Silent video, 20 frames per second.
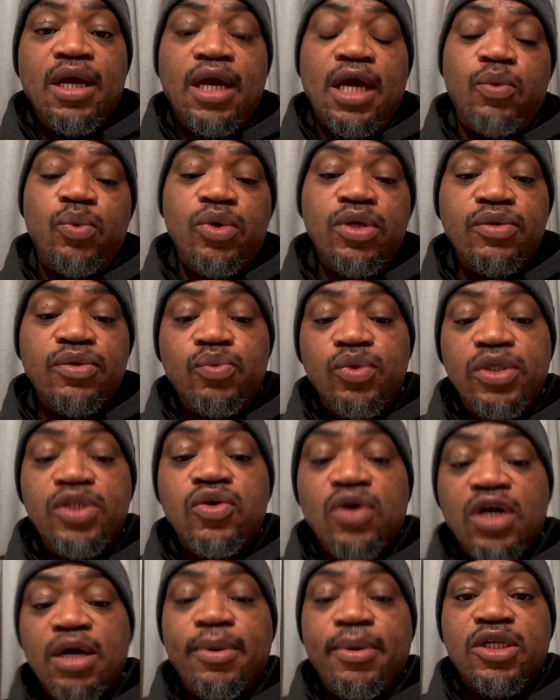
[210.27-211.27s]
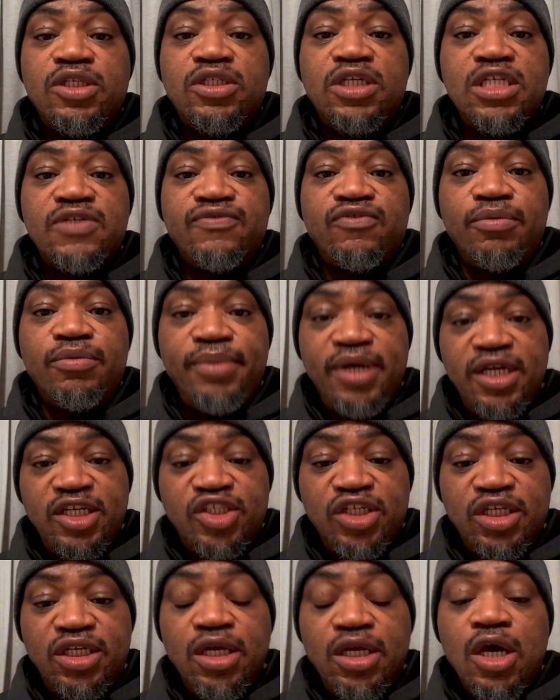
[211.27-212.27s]
And when we talk about
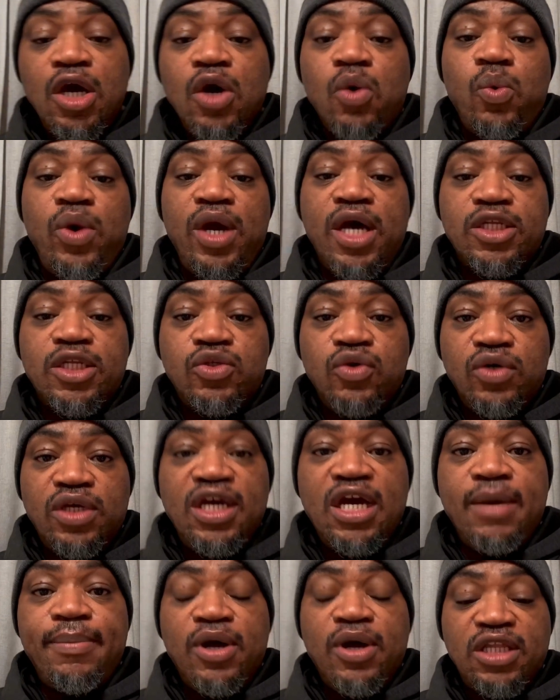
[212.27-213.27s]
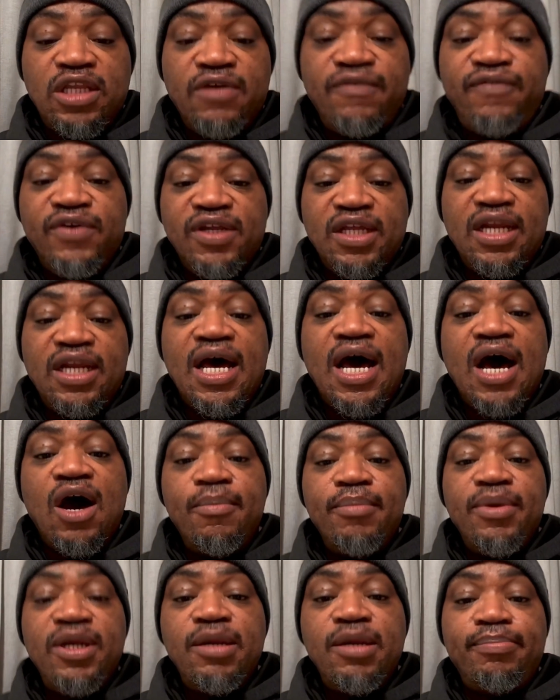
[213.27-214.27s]
transformation, we are talking about the fact that how
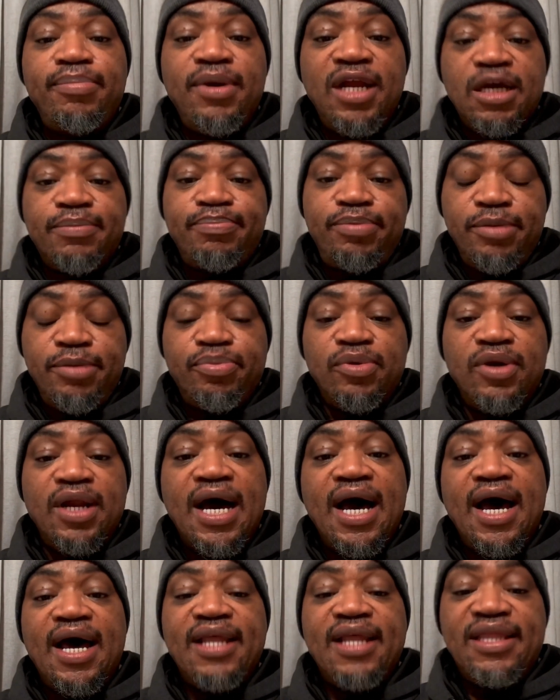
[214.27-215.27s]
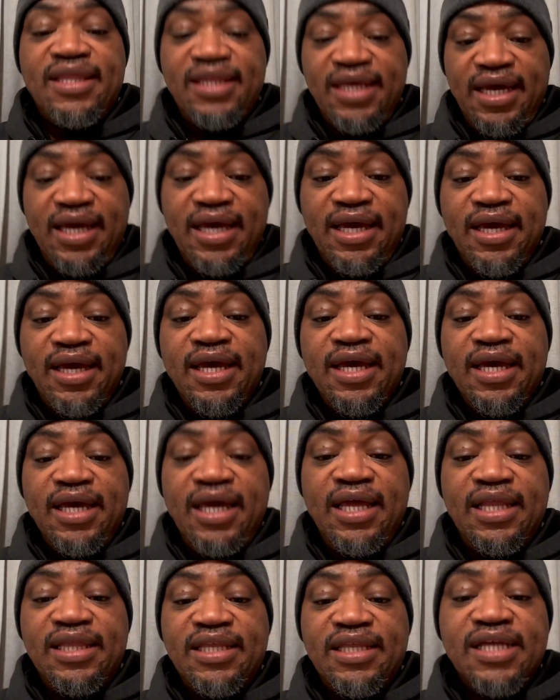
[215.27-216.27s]
many black people are there
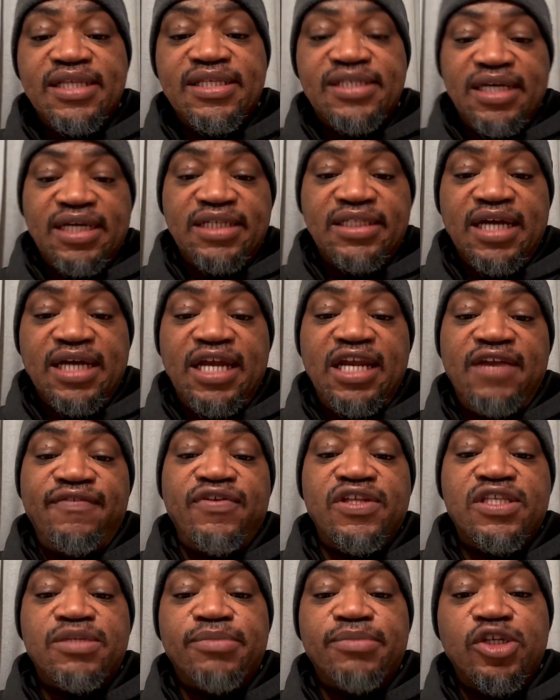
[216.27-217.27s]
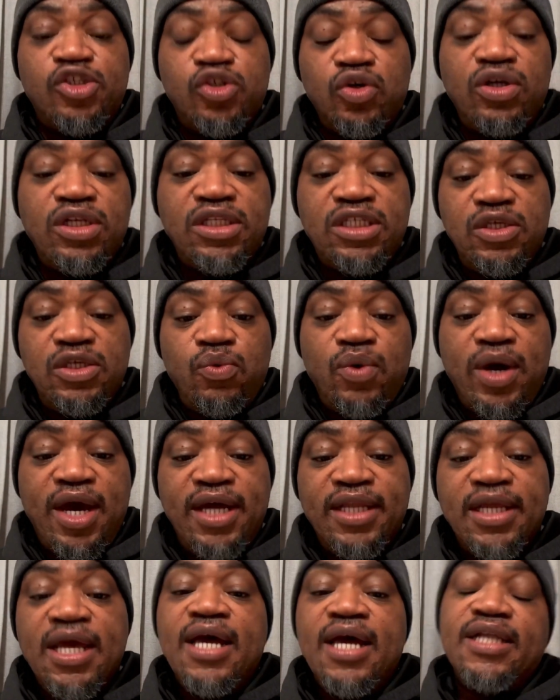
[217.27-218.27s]
in that sector. And if it's majority
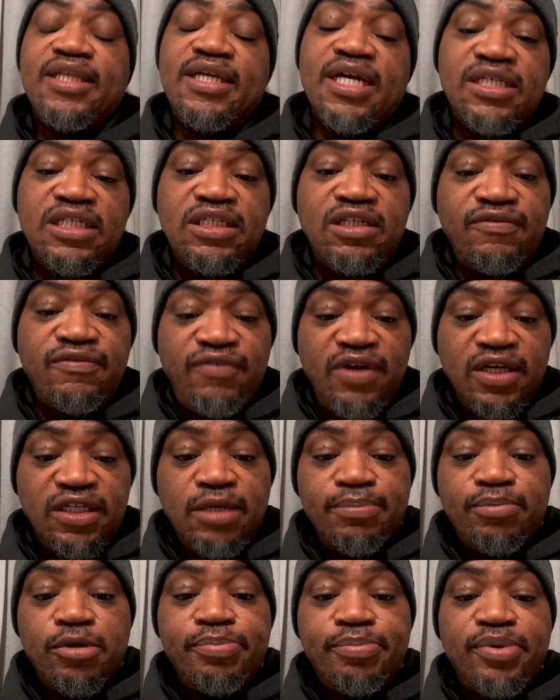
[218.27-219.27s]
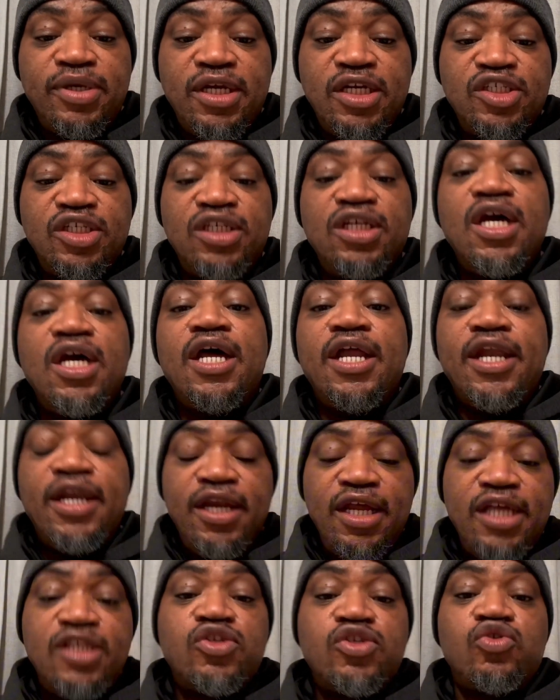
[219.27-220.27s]
white, doesn't reflect the population,
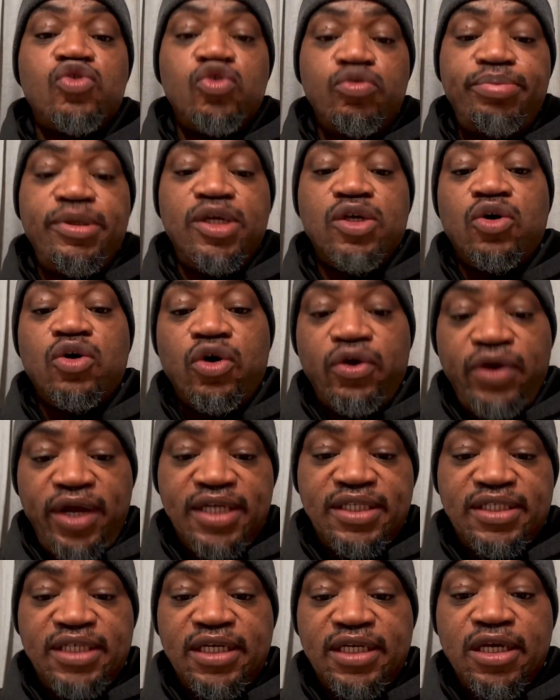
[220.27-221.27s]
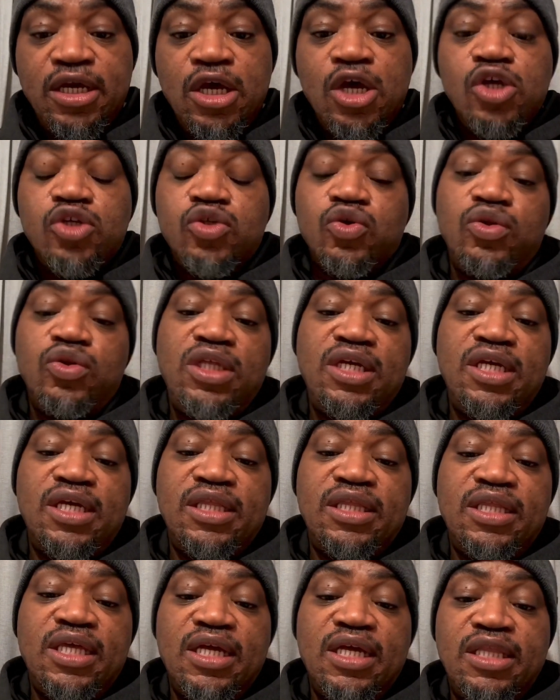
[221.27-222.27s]
needs to be corrected. So
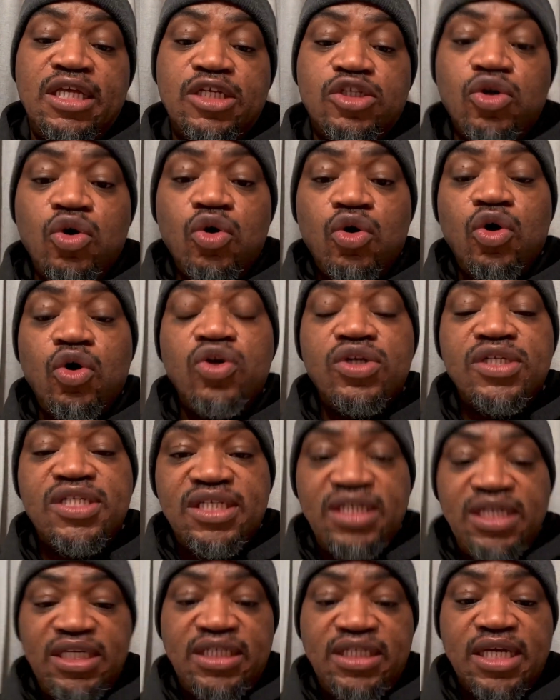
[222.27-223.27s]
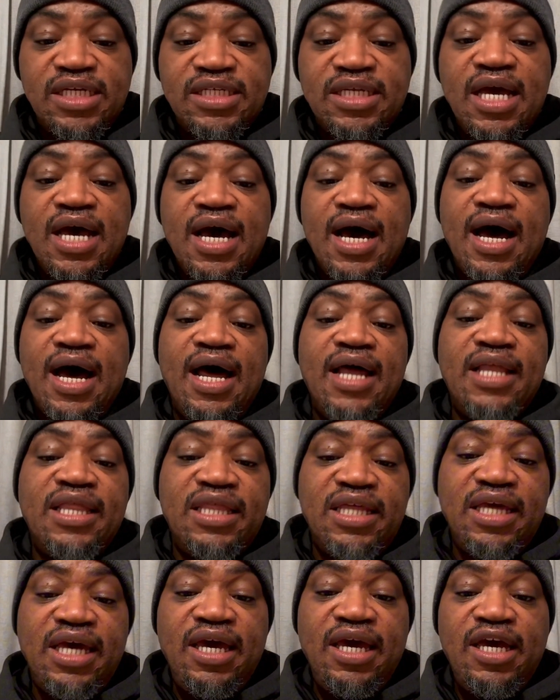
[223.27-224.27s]
the so-called SETAs are
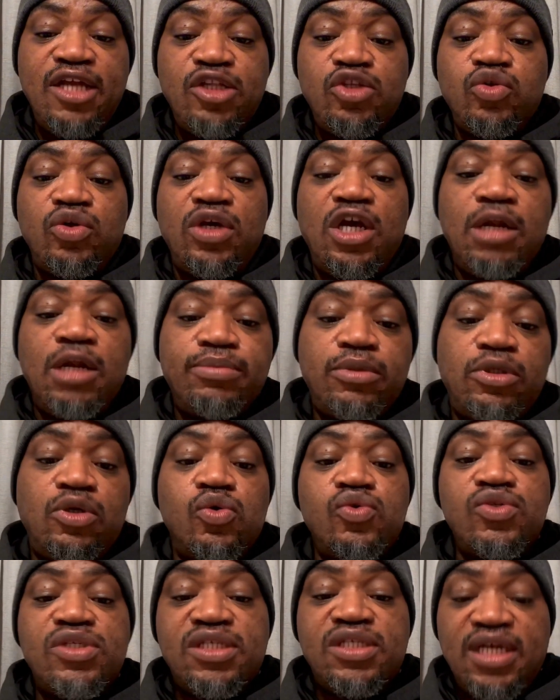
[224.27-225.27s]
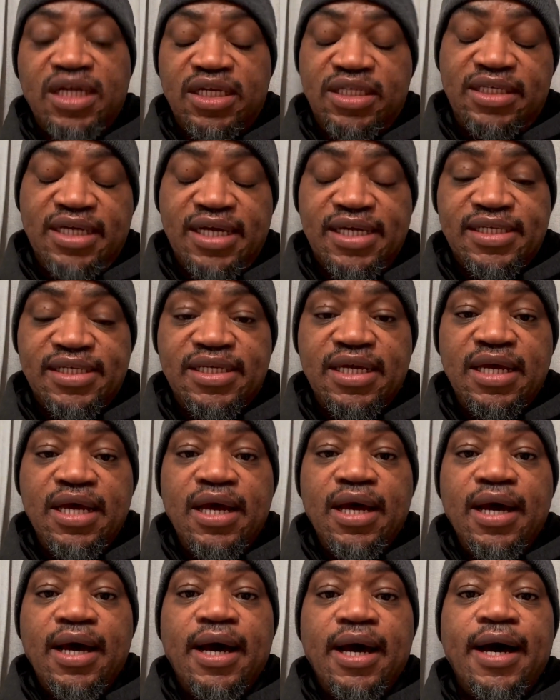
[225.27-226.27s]
there to help those sectors
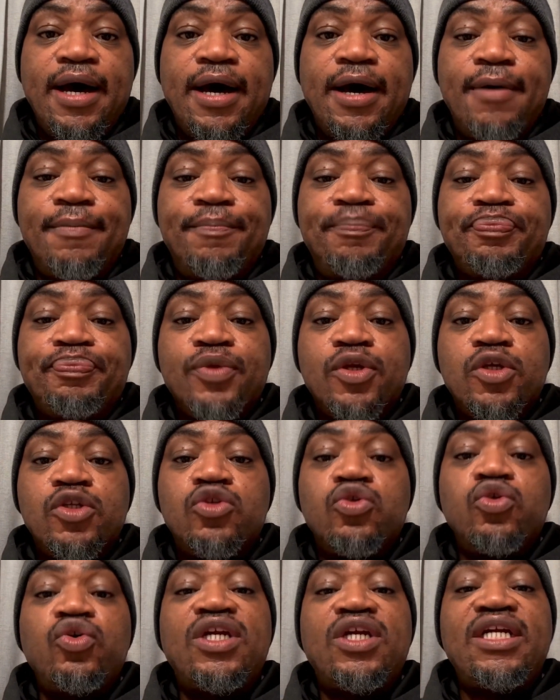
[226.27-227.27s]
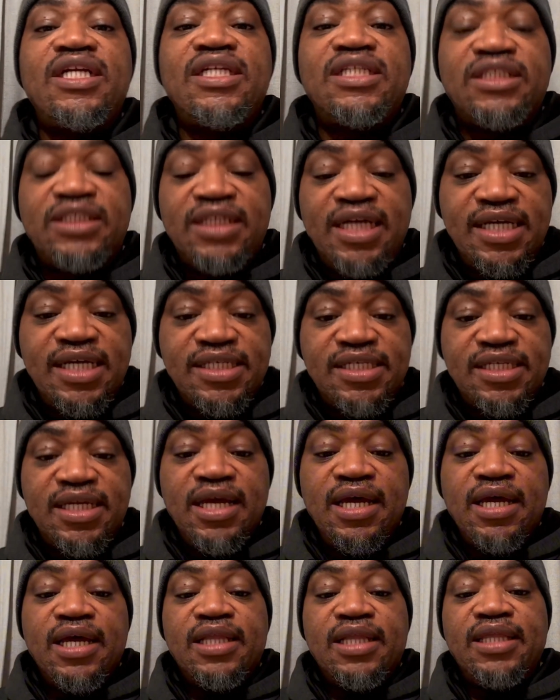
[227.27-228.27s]
to redress
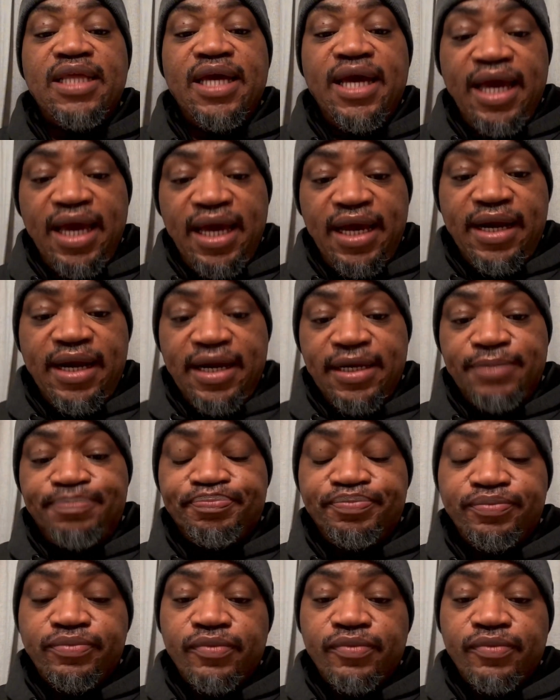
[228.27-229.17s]
the error.